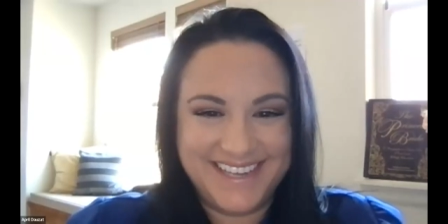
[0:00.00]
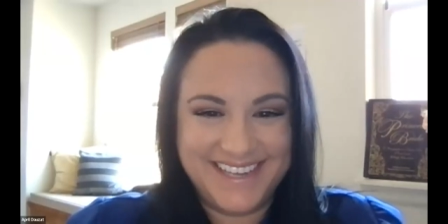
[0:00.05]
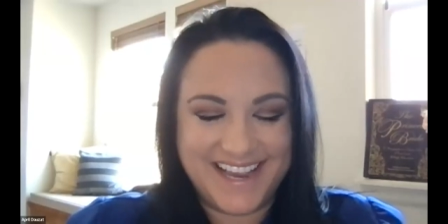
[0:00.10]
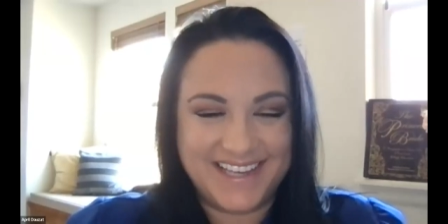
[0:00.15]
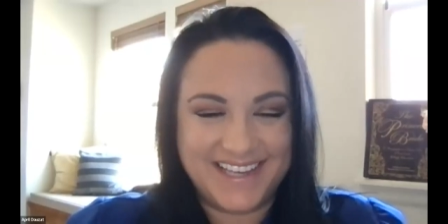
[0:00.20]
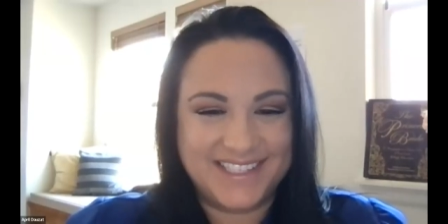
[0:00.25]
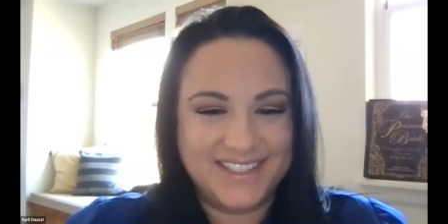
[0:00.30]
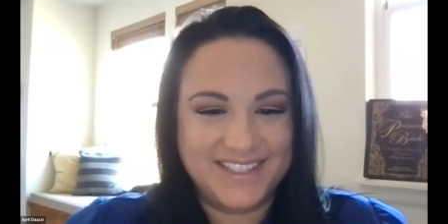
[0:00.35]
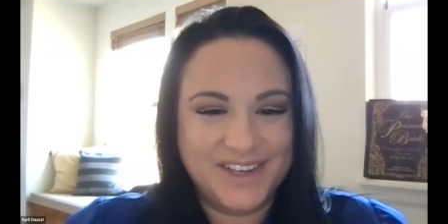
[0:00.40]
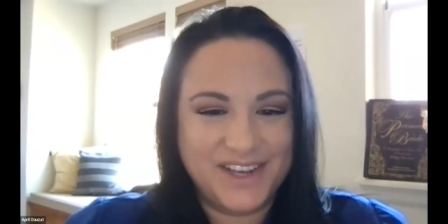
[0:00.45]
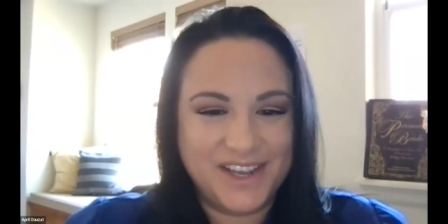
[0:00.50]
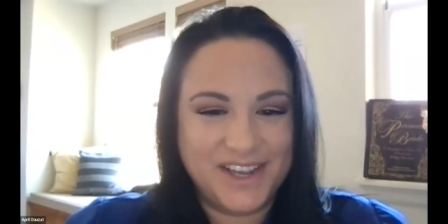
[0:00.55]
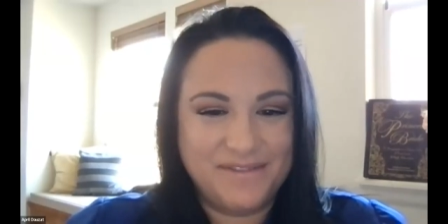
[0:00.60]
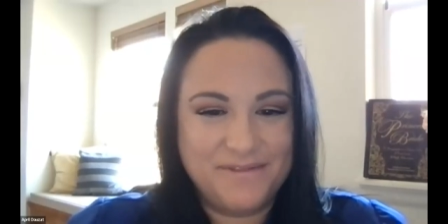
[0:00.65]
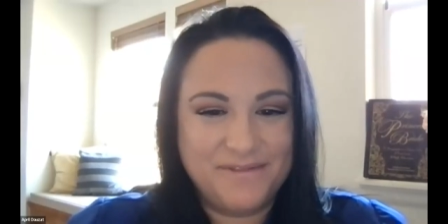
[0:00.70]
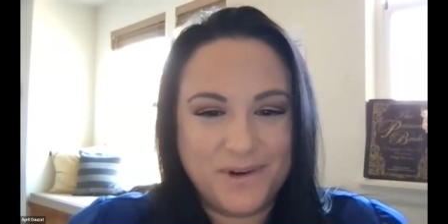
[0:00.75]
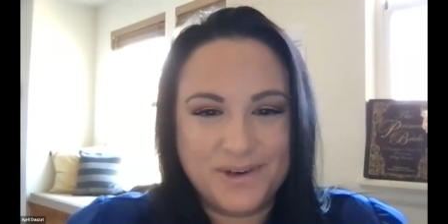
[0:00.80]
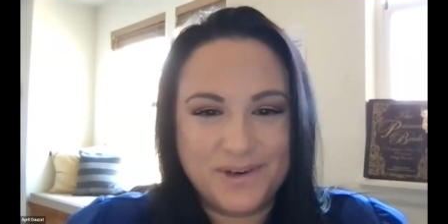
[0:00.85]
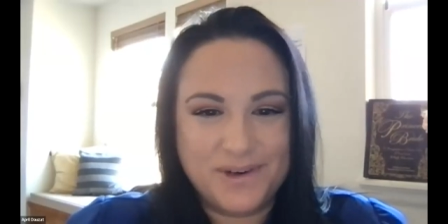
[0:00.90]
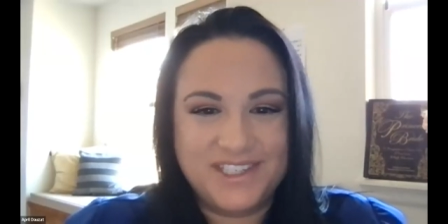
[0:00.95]
Yes. Looking
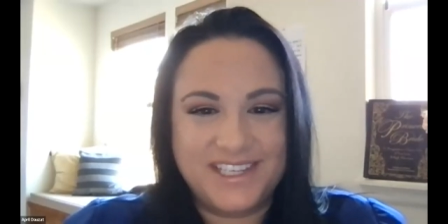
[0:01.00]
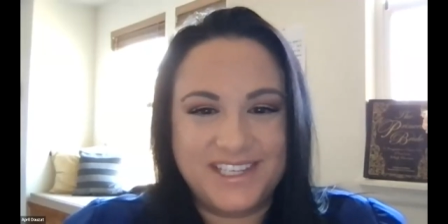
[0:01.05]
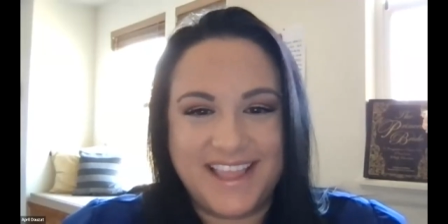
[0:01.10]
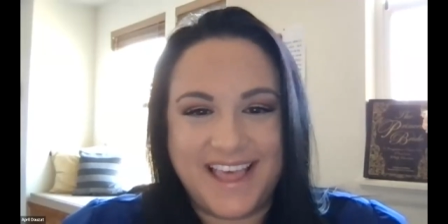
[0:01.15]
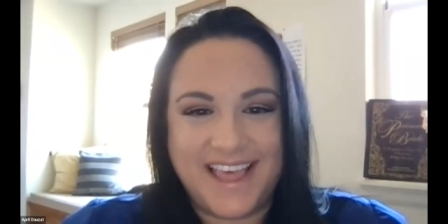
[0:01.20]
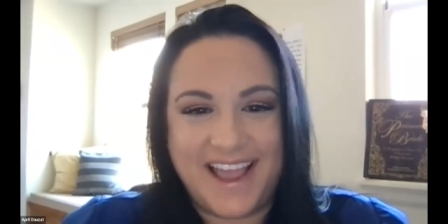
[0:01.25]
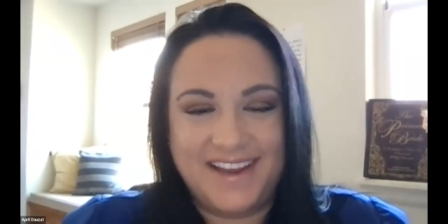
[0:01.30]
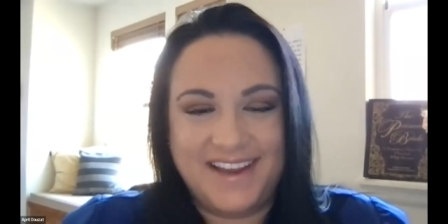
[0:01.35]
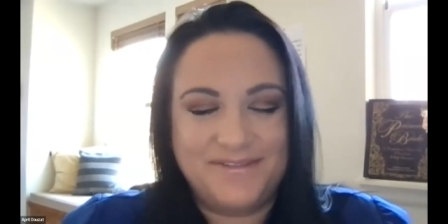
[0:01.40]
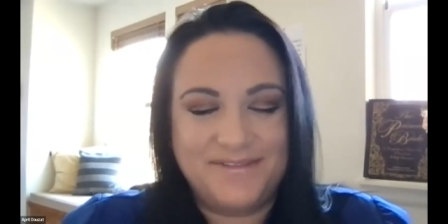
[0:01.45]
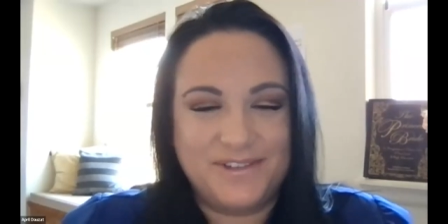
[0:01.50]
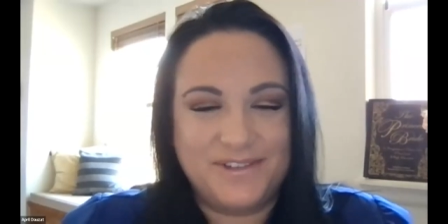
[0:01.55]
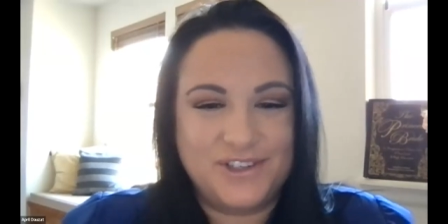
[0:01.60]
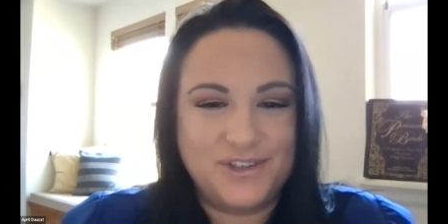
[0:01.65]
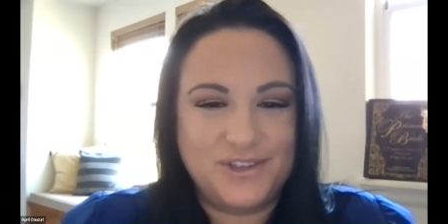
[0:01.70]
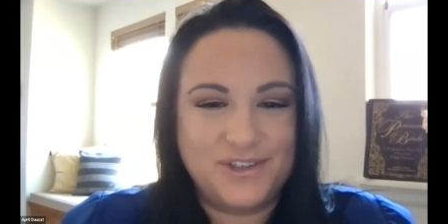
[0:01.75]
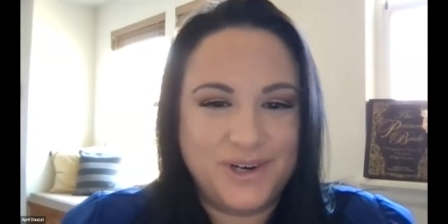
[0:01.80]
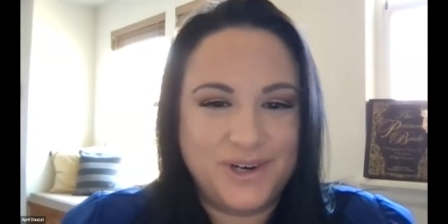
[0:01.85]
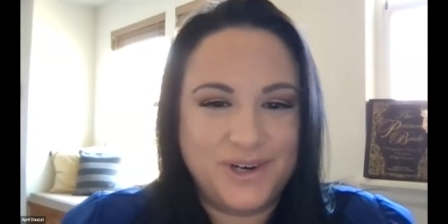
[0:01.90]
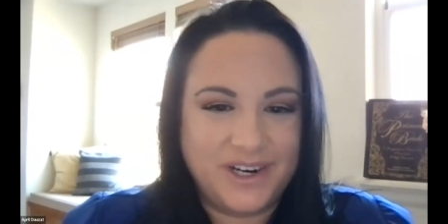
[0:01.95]
forward to that for
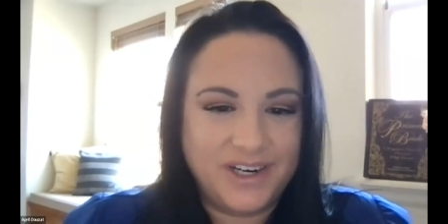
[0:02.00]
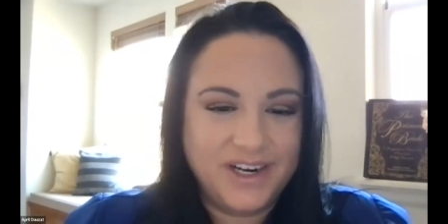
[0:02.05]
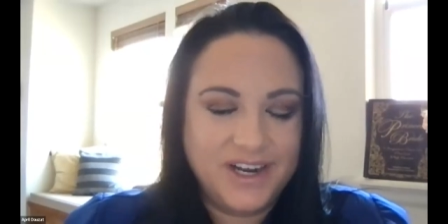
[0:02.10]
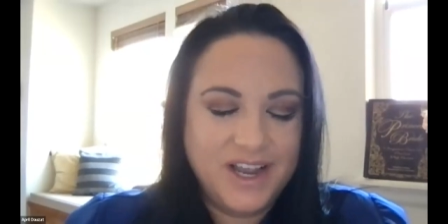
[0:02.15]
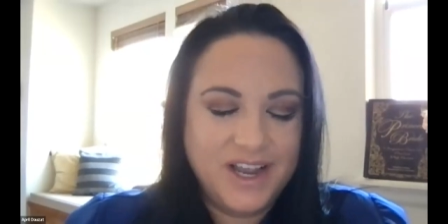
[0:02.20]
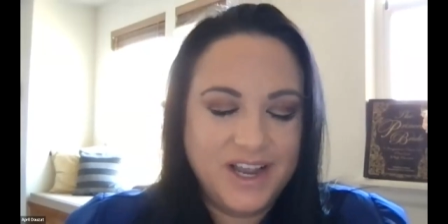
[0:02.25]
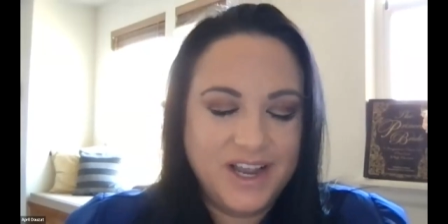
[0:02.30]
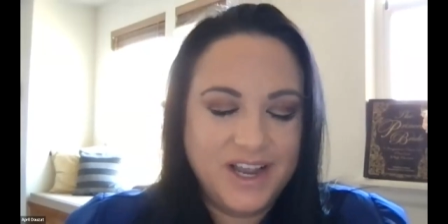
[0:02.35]
sure.